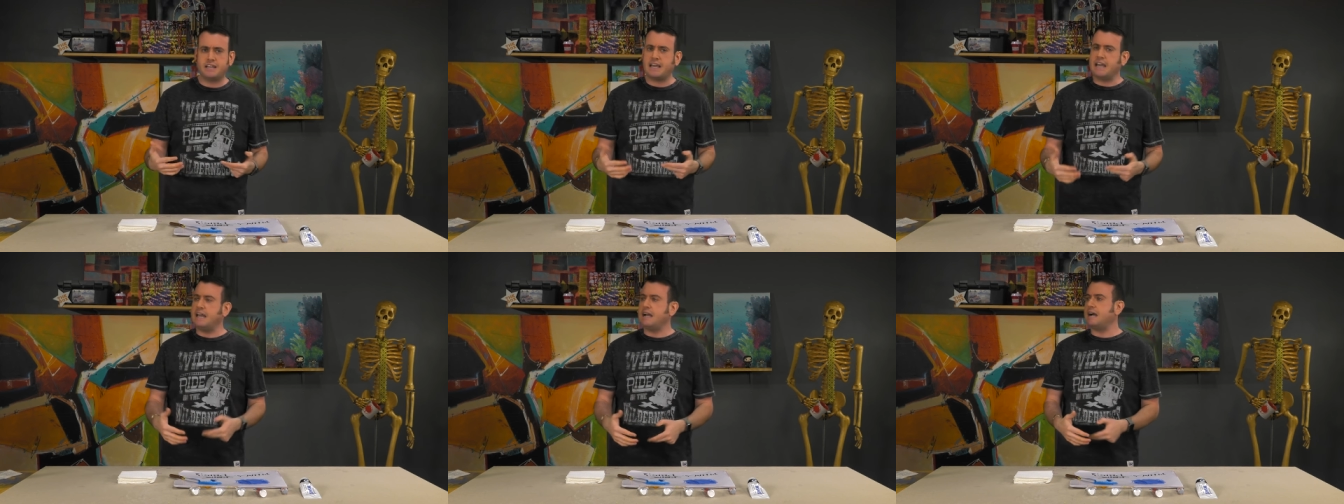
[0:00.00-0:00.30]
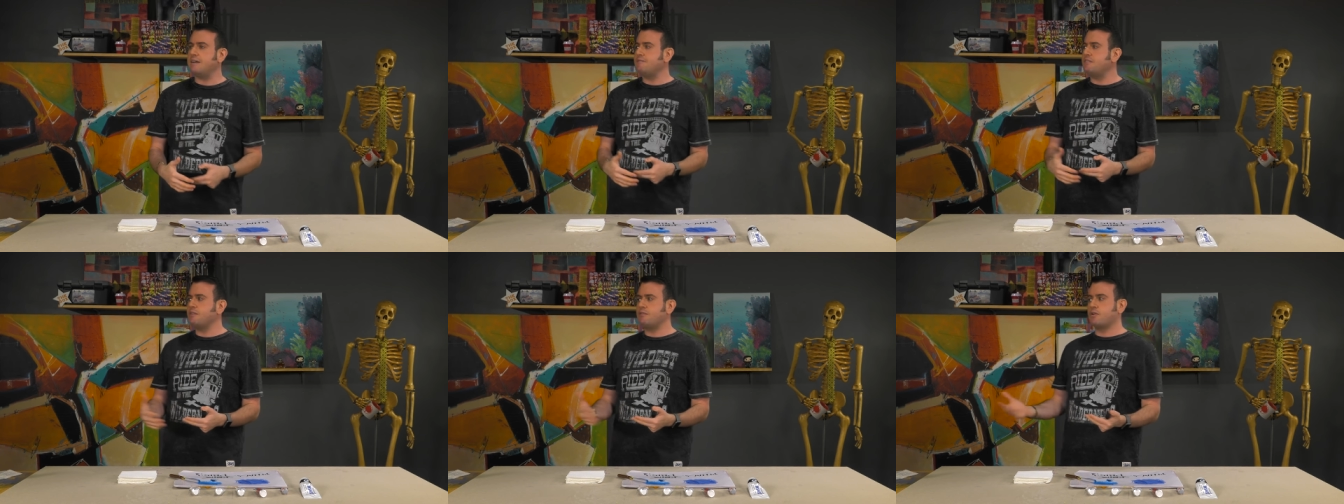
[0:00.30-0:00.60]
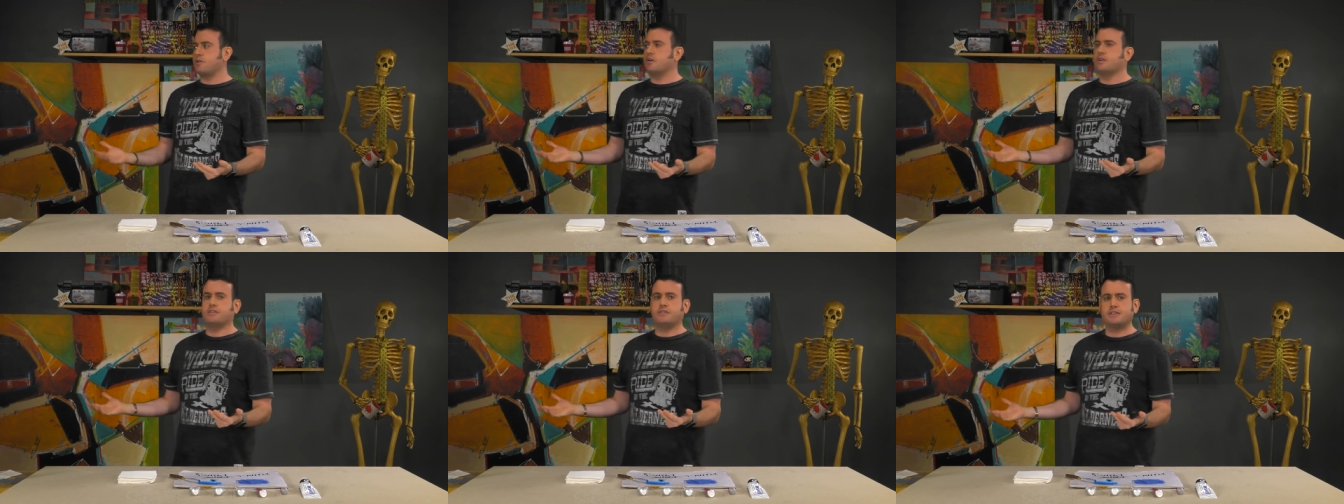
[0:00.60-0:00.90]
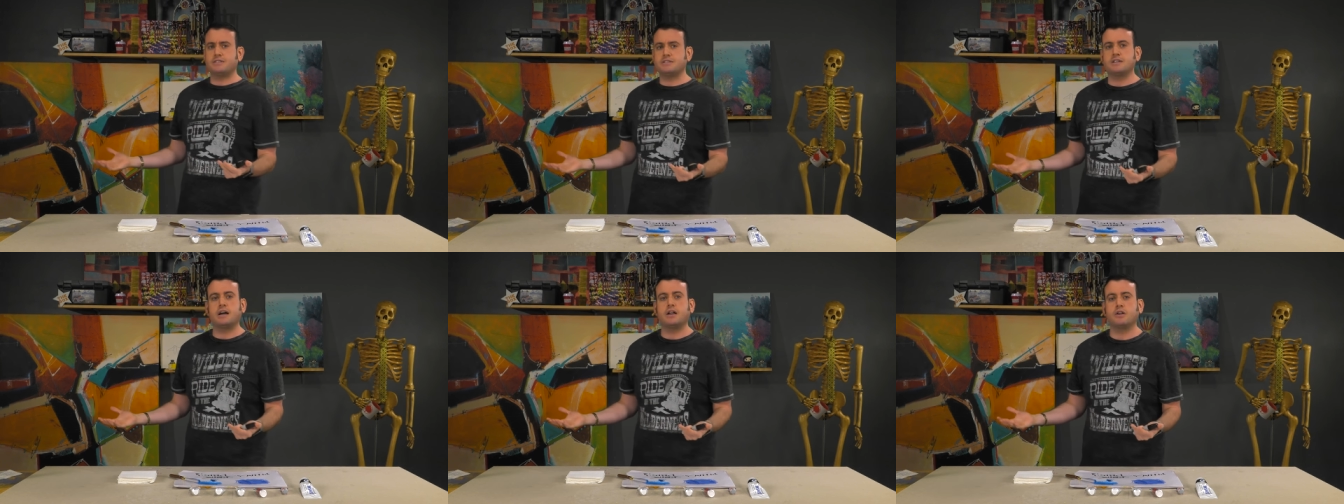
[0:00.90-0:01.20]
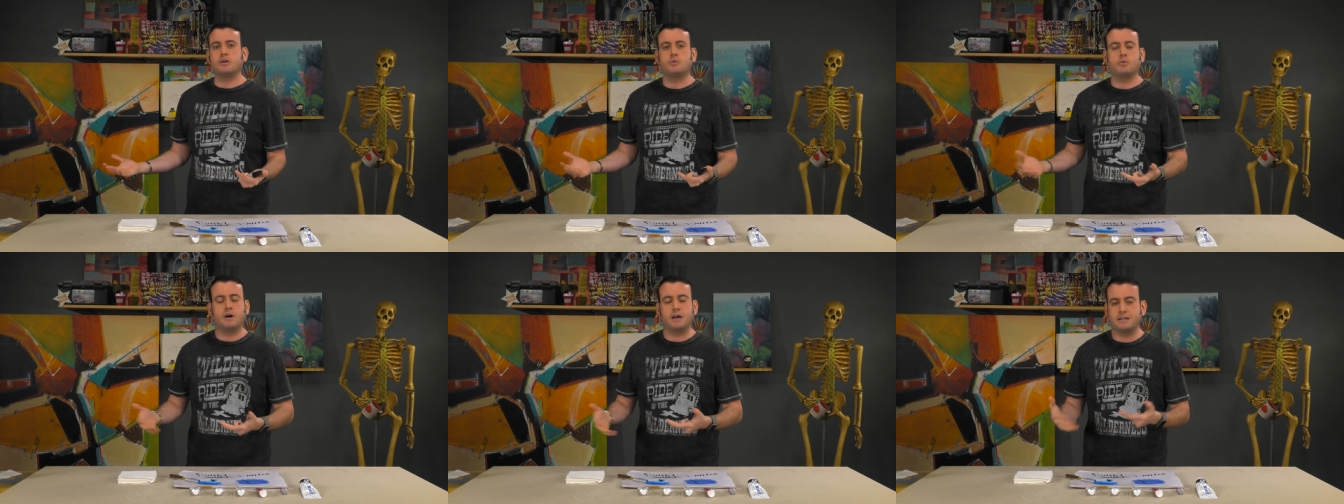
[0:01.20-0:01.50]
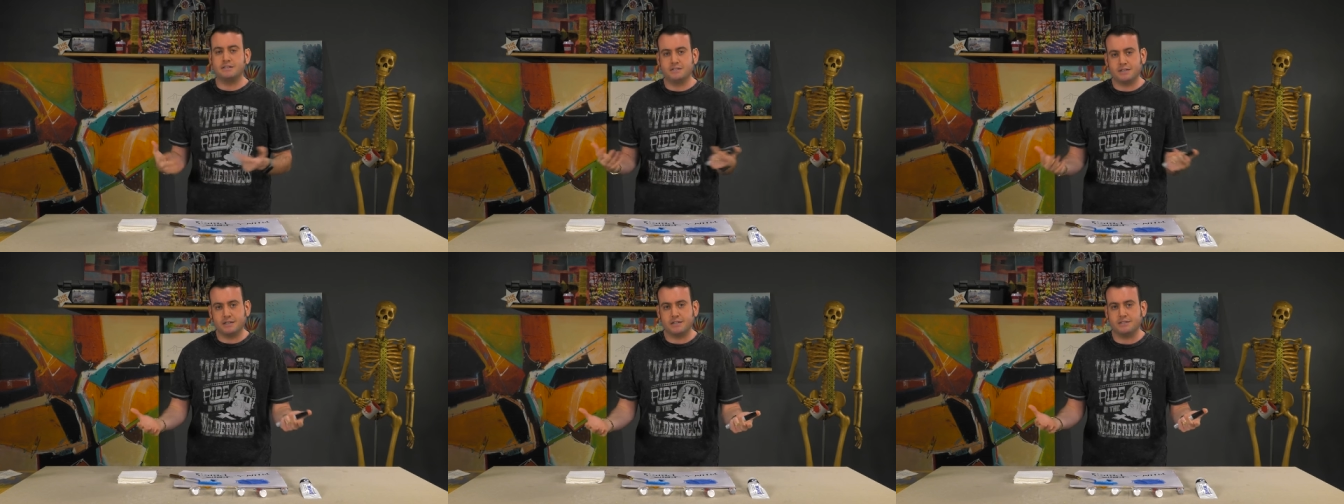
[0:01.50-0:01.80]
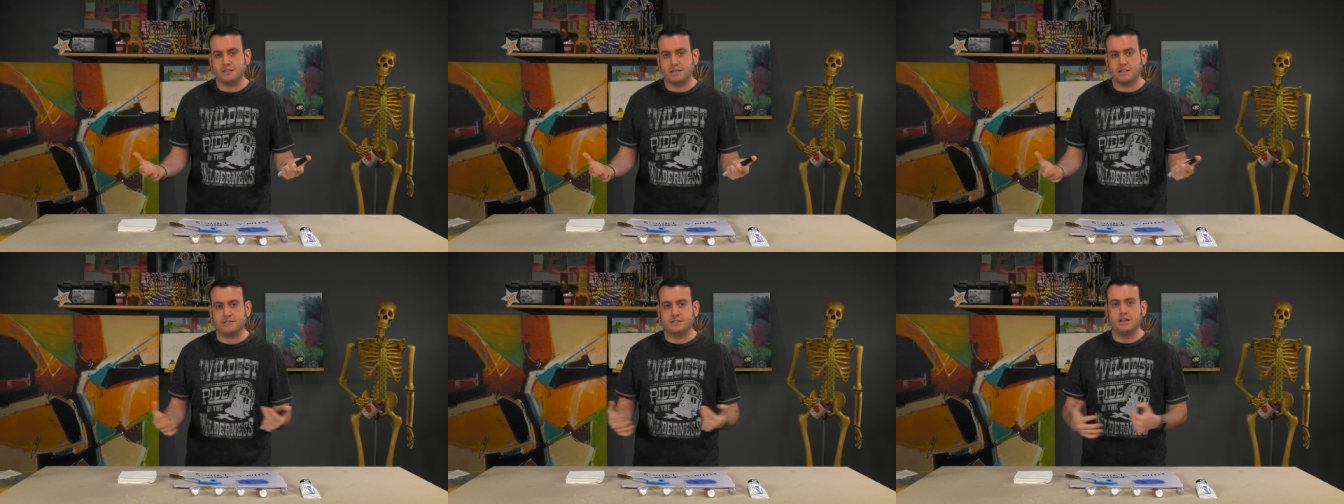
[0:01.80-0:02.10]
"Hey, I've never heard of this color. Why does it
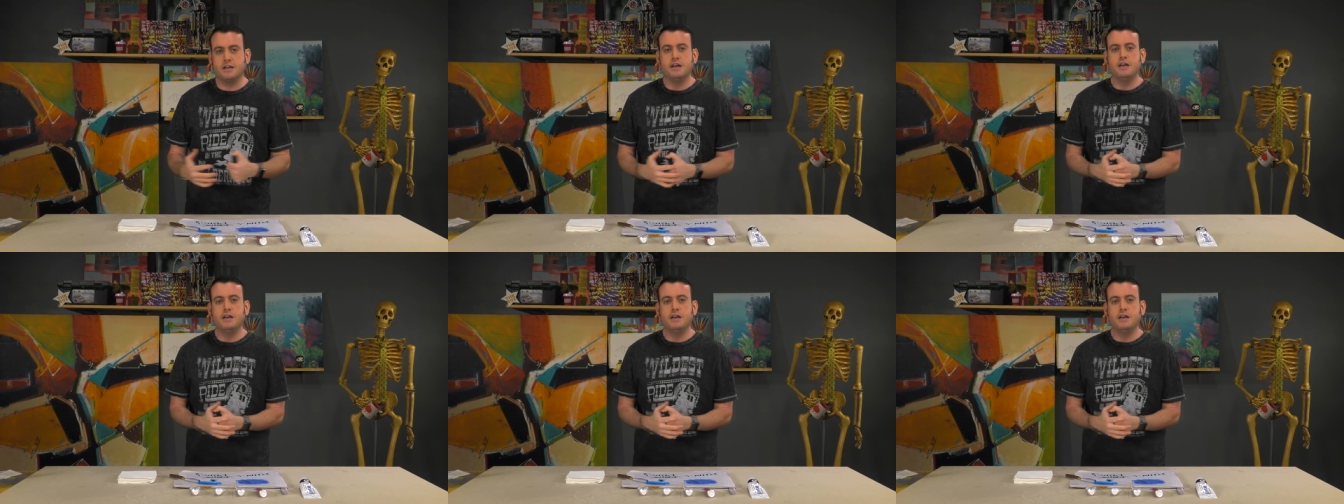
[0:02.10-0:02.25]
exist?"